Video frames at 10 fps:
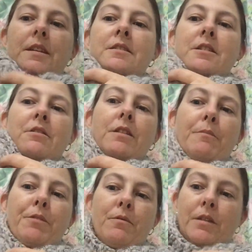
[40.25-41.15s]
and so
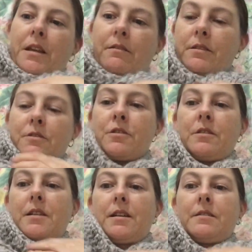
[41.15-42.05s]
happy with how it
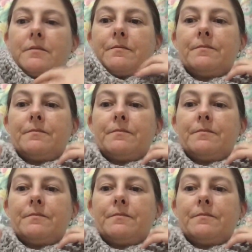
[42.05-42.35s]
turned out.